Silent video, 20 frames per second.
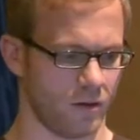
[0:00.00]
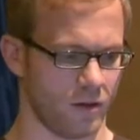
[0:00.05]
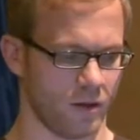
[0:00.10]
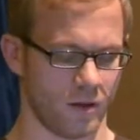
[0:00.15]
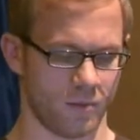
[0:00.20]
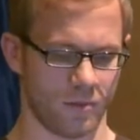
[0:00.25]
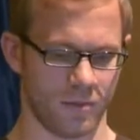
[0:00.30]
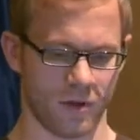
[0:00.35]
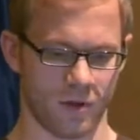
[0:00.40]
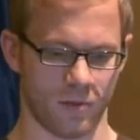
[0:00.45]

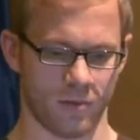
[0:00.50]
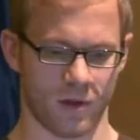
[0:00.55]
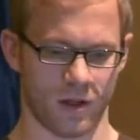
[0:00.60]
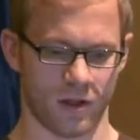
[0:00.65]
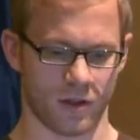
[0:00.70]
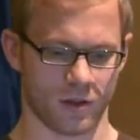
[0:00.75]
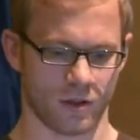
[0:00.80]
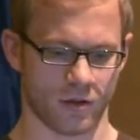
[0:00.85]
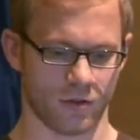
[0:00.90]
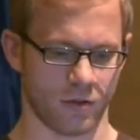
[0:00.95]
Let me
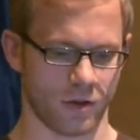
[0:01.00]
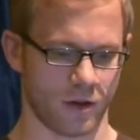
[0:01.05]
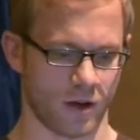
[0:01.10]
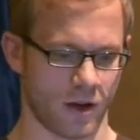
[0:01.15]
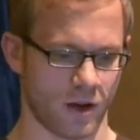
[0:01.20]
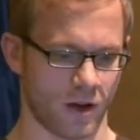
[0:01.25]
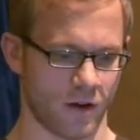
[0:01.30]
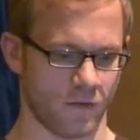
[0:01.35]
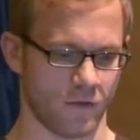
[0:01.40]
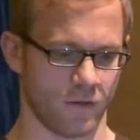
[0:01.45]
make sure
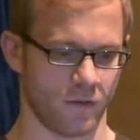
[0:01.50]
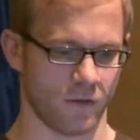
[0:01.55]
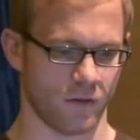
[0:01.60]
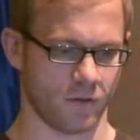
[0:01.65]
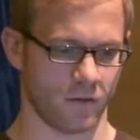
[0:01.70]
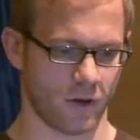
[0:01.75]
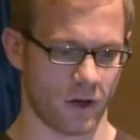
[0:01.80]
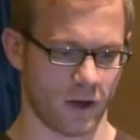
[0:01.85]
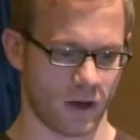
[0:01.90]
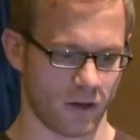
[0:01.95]
I have
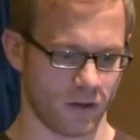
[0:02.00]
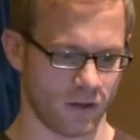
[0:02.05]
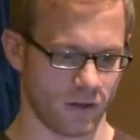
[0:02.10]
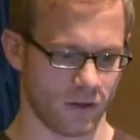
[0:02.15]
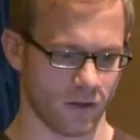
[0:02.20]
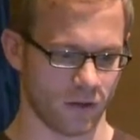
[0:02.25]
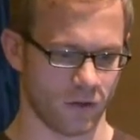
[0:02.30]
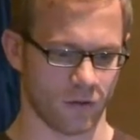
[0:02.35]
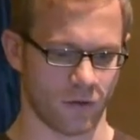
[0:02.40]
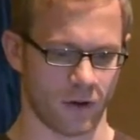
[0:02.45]
added
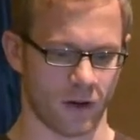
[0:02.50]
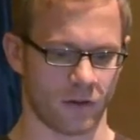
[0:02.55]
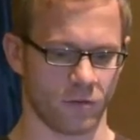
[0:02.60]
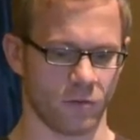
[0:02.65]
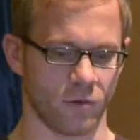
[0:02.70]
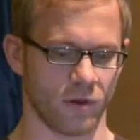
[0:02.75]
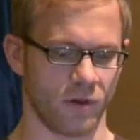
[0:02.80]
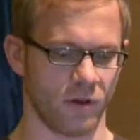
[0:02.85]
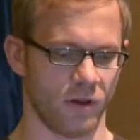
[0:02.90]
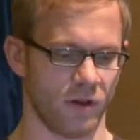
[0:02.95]
the correct
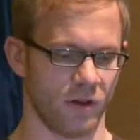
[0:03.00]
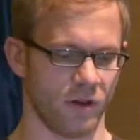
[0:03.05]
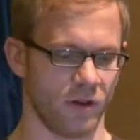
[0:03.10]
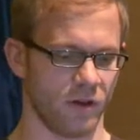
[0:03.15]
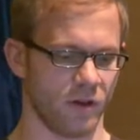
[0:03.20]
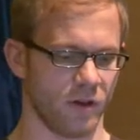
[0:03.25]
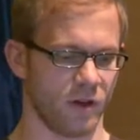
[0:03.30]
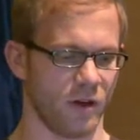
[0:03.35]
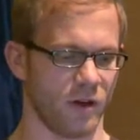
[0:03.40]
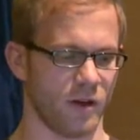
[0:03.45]
one.
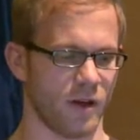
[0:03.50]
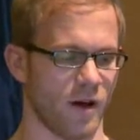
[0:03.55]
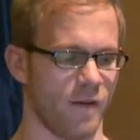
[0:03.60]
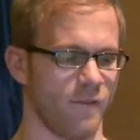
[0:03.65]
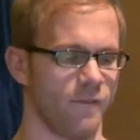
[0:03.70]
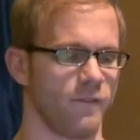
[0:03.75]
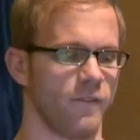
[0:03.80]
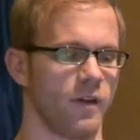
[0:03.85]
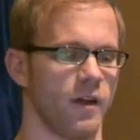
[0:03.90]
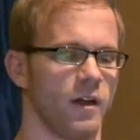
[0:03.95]
Yeah.
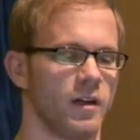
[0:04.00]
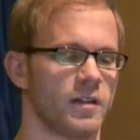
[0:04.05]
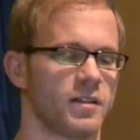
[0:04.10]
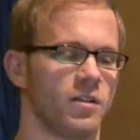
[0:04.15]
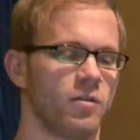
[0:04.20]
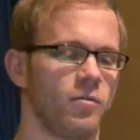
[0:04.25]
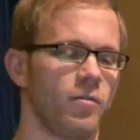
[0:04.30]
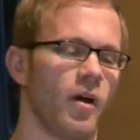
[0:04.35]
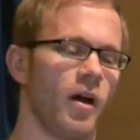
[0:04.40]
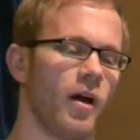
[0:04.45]

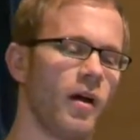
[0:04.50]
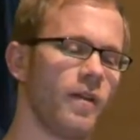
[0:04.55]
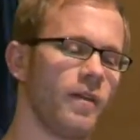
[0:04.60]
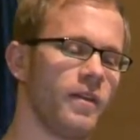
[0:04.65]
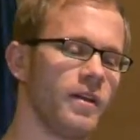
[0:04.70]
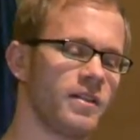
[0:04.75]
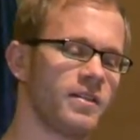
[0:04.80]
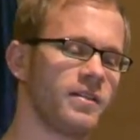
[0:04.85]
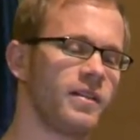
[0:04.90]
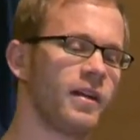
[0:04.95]
So
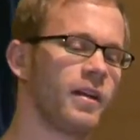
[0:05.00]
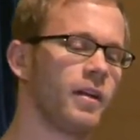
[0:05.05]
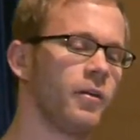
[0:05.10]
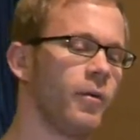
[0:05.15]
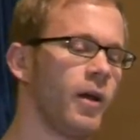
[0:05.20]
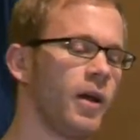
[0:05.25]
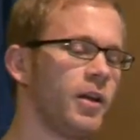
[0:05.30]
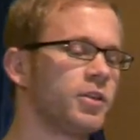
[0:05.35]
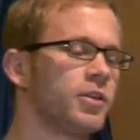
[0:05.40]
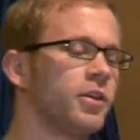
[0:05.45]
this
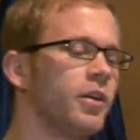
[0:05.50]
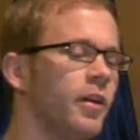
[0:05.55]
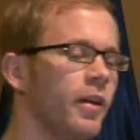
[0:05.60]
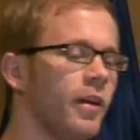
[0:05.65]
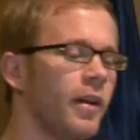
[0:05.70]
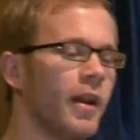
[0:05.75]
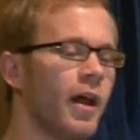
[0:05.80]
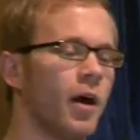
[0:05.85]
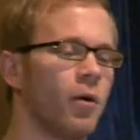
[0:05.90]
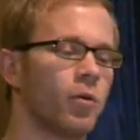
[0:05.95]
declaration
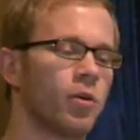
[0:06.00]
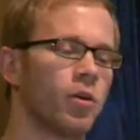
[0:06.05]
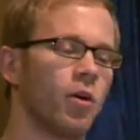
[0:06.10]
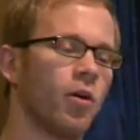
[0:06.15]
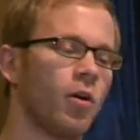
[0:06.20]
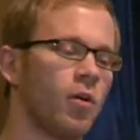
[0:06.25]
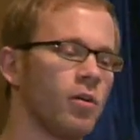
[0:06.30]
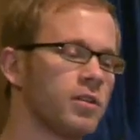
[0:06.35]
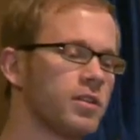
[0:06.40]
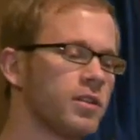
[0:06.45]
now
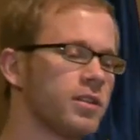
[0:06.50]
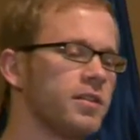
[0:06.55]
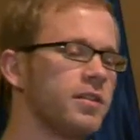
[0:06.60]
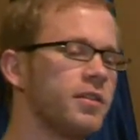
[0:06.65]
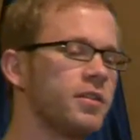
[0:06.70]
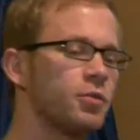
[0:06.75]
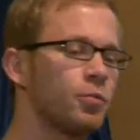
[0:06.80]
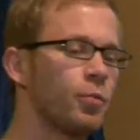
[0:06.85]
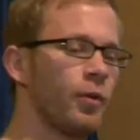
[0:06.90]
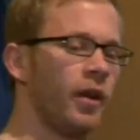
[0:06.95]
causes
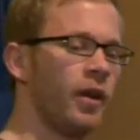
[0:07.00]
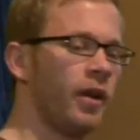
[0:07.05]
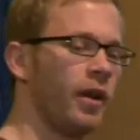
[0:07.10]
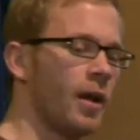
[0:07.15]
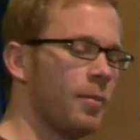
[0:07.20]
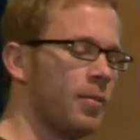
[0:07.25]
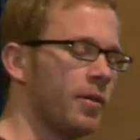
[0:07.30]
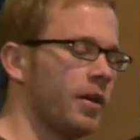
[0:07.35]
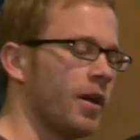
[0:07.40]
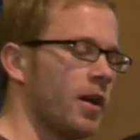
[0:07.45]
the Spring
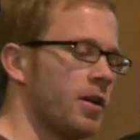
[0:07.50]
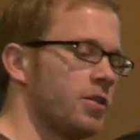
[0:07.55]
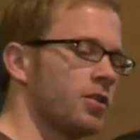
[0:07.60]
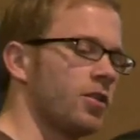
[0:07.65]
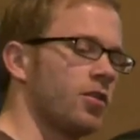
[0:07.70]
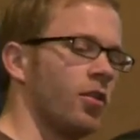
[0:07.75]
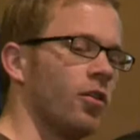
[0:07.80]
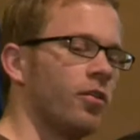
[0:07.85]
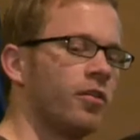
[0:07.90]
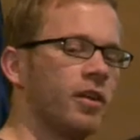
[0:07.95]
application
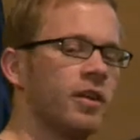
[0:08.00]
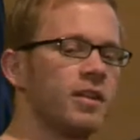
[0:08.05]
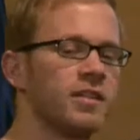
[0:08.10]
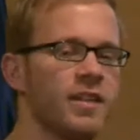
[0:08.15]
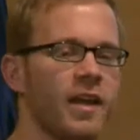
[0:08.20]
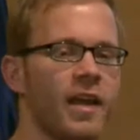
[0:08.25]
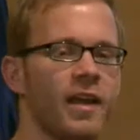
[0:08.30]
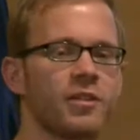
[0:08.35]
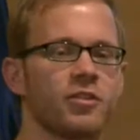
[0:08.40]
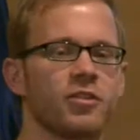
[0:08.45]
context
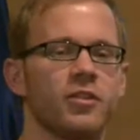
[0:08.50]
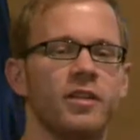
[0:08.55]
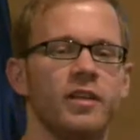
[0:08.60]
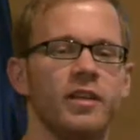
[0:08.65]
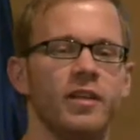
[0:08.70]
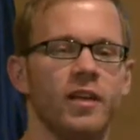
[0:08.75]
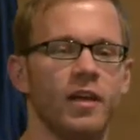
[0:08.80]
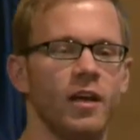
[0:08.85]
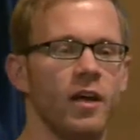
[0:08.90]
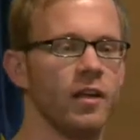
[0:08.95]

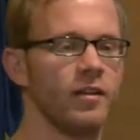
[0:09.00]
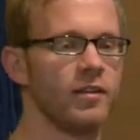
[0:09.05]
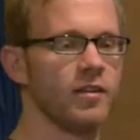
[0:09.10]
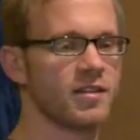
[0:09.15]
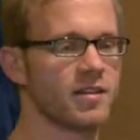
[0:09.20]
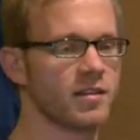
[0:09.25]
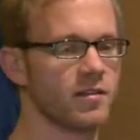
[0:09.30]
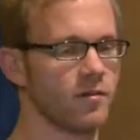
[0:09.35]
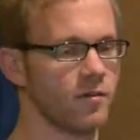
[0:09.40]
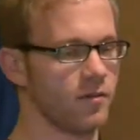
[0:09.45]
actually
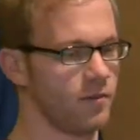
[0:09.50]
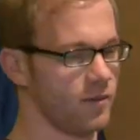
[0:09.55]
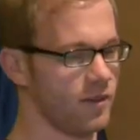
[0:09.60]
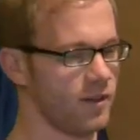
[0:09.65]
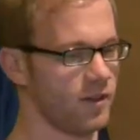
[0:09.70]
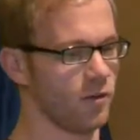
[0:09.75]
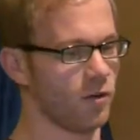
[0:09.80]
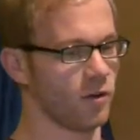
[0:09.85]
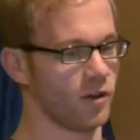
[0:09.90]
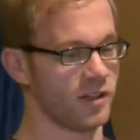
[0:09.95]

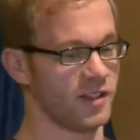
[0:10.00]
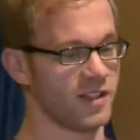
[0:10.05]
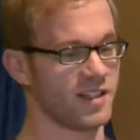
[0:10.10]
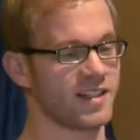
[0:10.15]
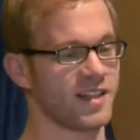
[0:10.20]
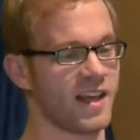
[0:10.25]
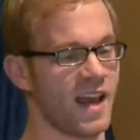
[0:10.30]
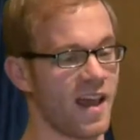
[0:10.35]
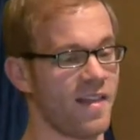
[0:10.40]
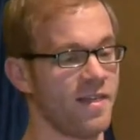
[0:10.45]

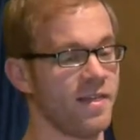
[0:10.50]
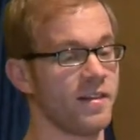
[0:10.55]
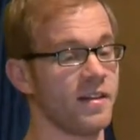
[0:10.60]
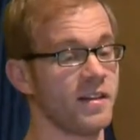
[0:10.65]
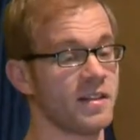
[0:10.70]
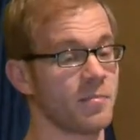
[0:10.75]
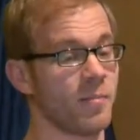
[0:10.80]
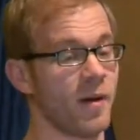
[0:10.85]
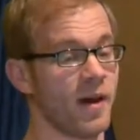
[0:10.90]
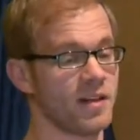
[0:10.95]
scan
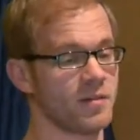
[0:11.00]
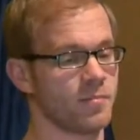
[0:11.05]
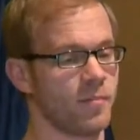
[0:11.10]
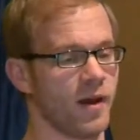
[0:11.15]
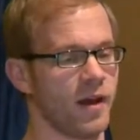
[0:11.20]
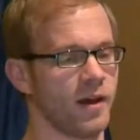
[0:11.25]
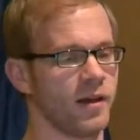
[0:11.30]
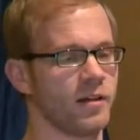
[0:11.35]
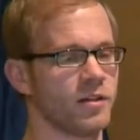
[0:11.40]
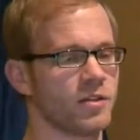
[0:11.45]
this base
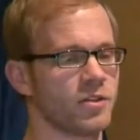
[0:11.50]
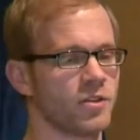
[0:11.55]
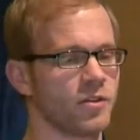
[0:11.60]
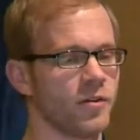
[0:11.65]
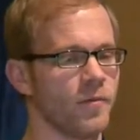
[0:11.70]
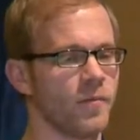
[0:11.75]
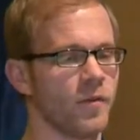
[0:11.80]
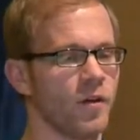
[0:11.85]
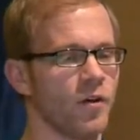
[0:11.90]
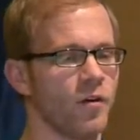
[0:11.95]
package
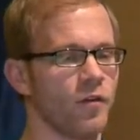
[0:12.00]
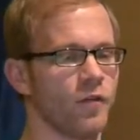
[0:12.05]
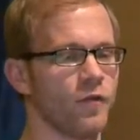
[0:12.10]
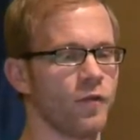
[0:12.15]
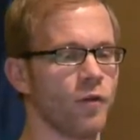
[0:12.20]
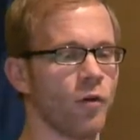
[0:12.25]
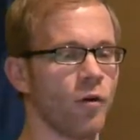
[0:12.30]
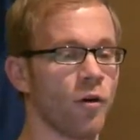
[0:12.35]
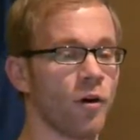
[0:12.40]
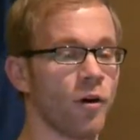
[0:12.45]

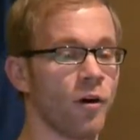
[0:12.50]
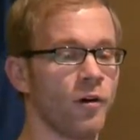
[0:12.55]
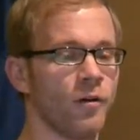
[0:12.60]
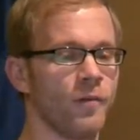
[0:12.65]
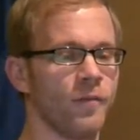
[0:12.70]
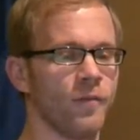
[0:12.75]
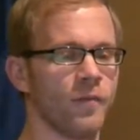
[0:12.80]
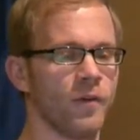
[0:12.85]
for